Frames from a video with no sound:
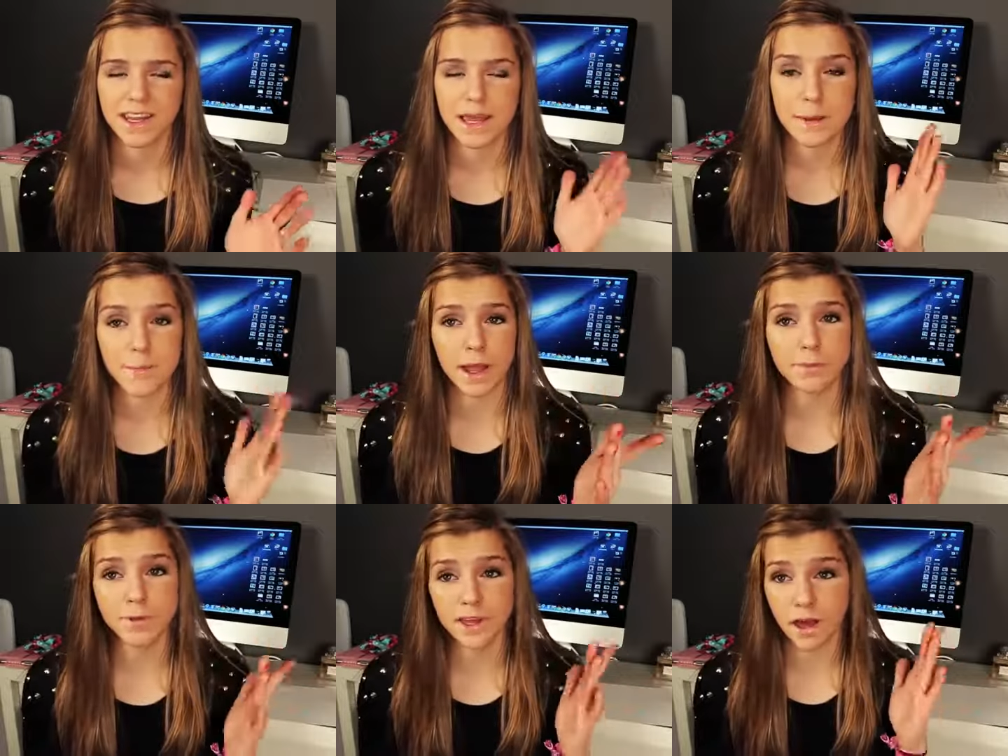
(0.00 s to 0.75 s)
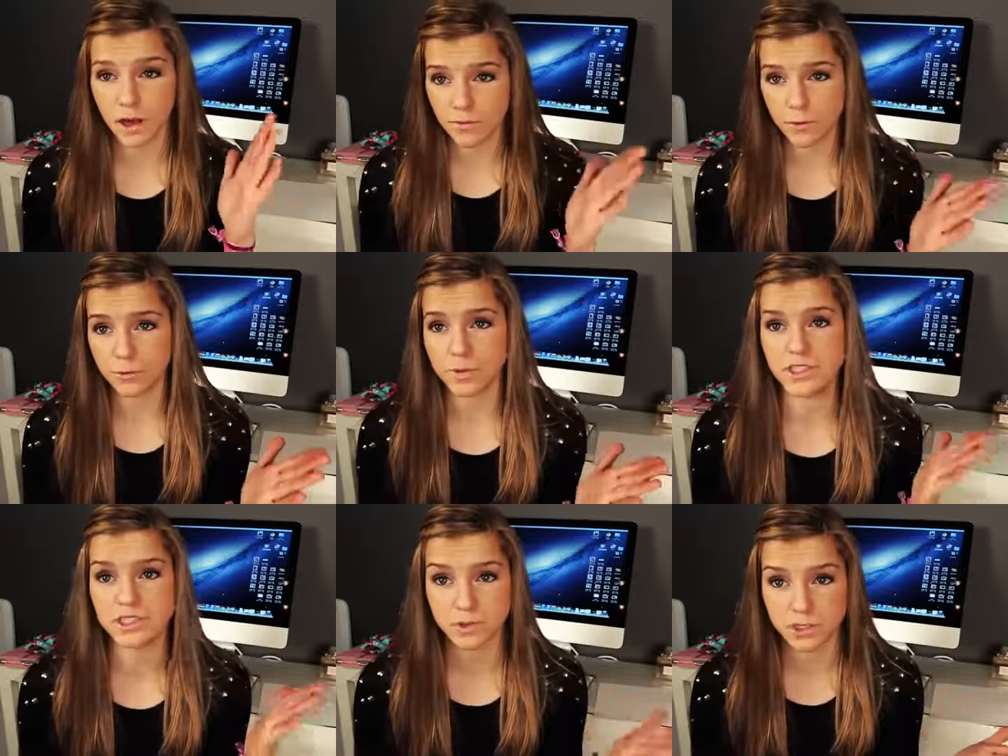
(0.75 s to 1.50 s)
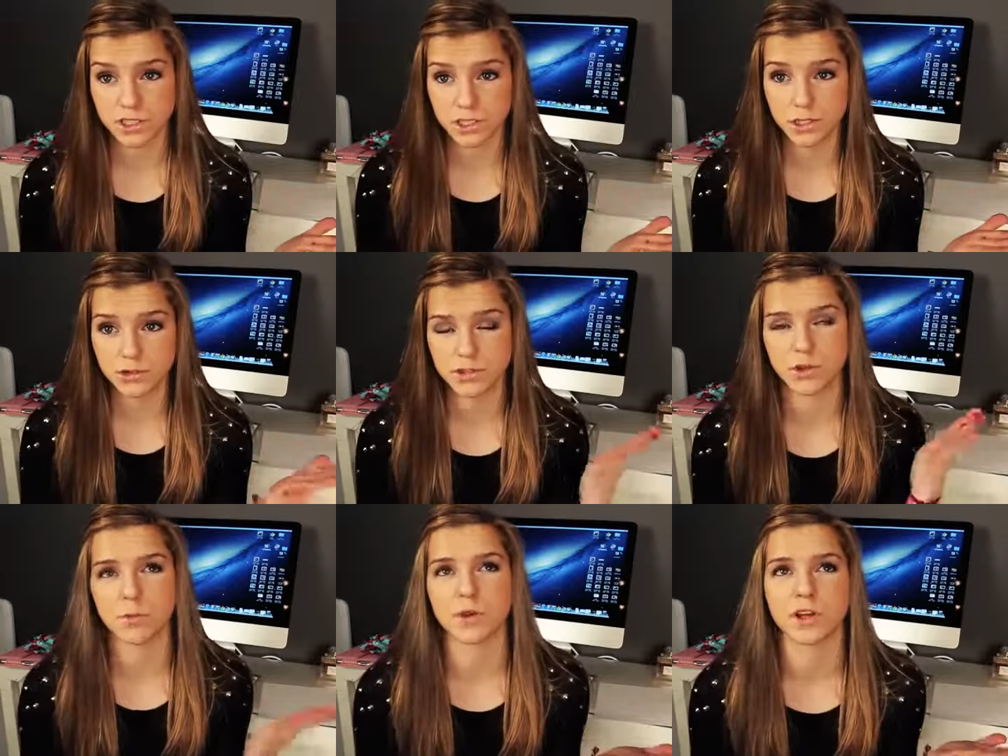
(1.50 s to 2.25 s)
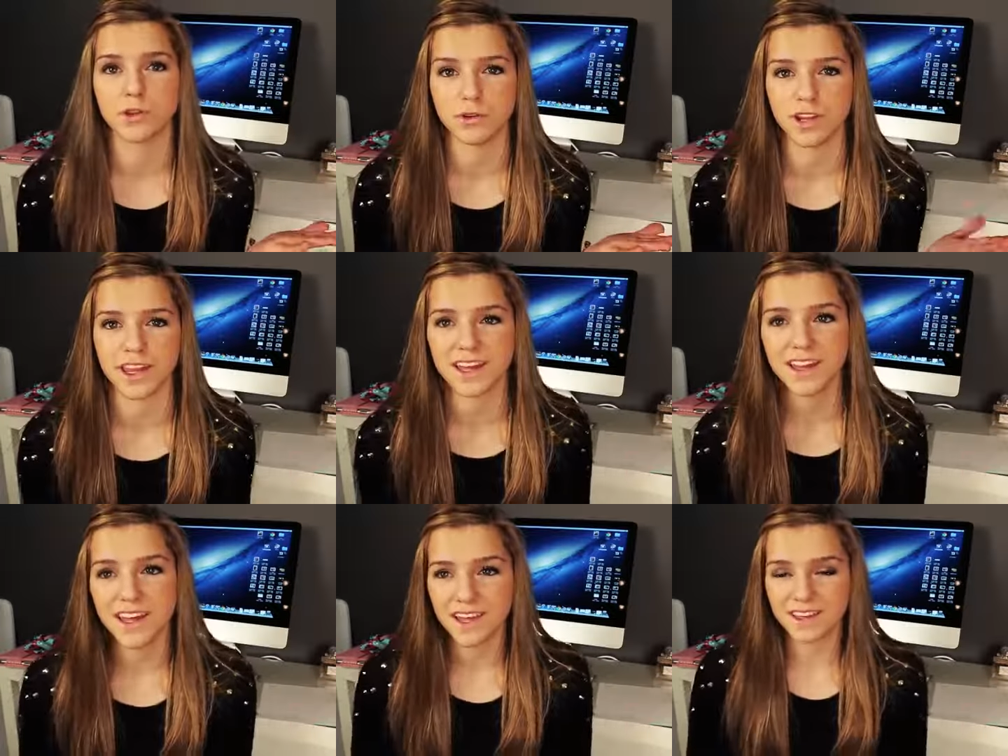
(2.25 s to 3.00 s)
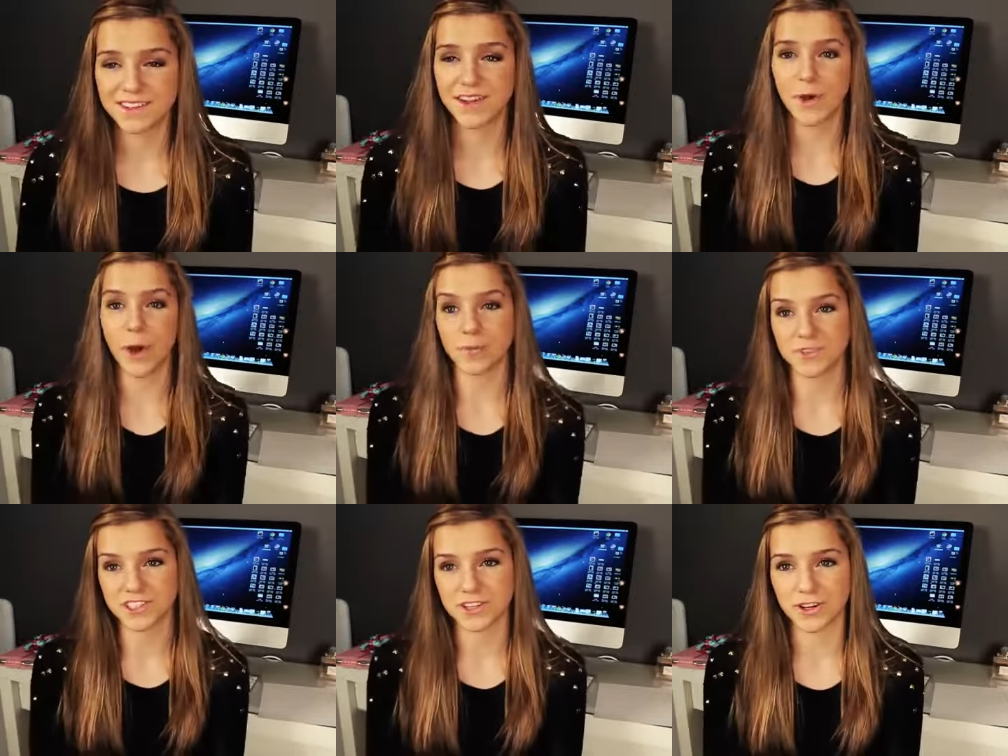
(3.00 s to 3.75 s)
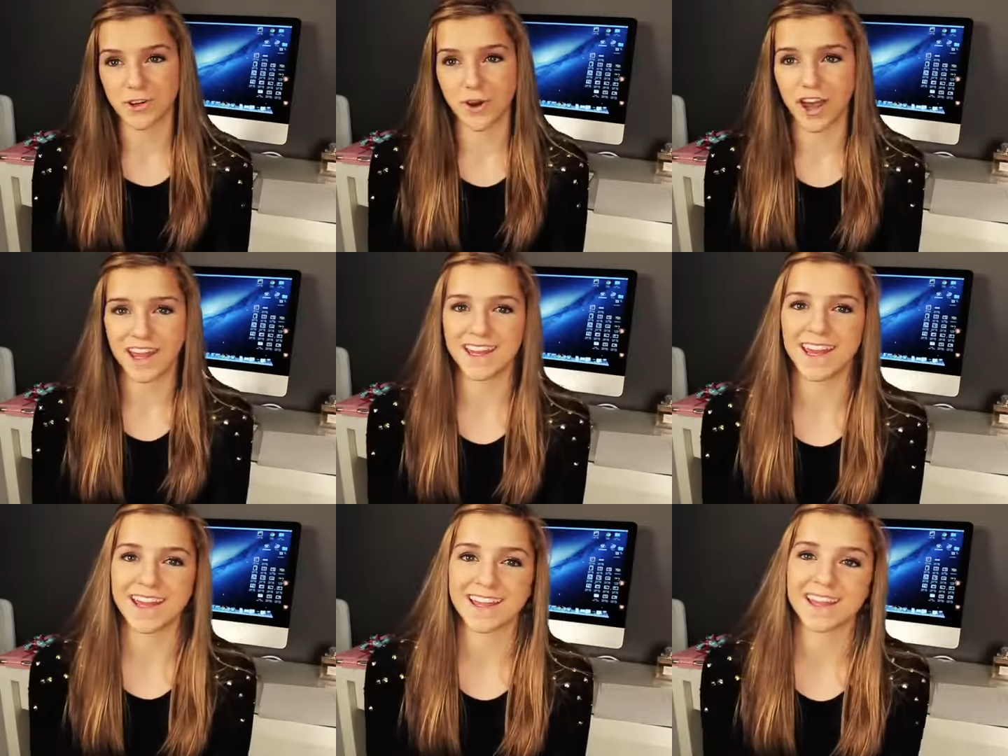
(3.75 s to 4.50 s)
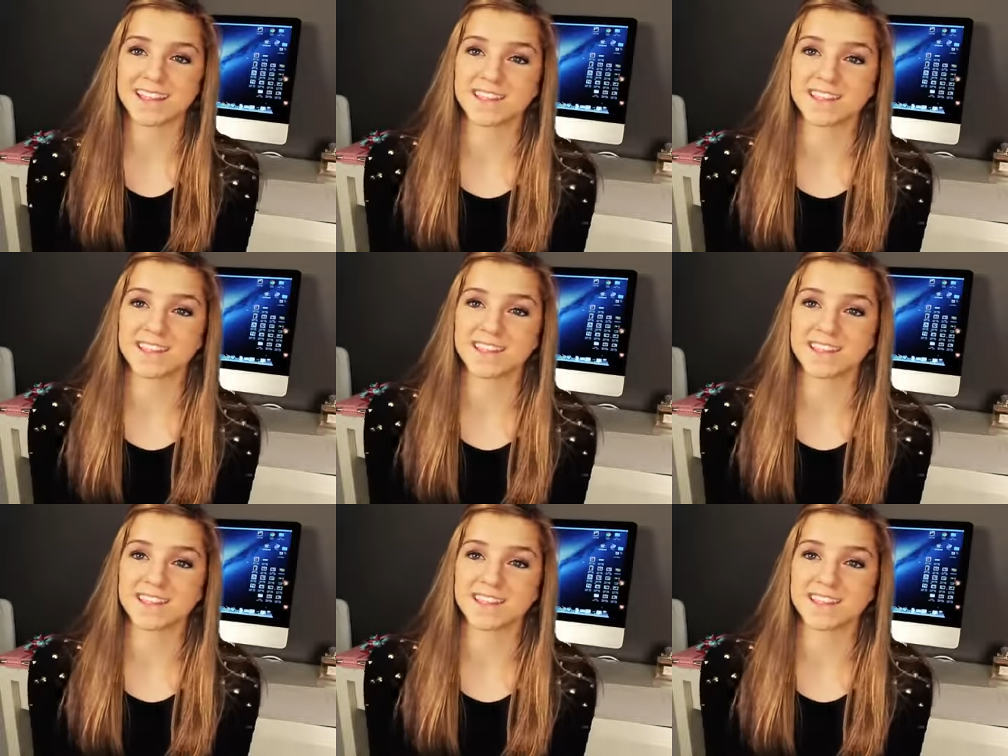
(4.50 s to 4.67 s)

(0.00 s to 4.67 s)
it might be a helpful resource to you, so I'm including it. So I'm just going to go ahead and get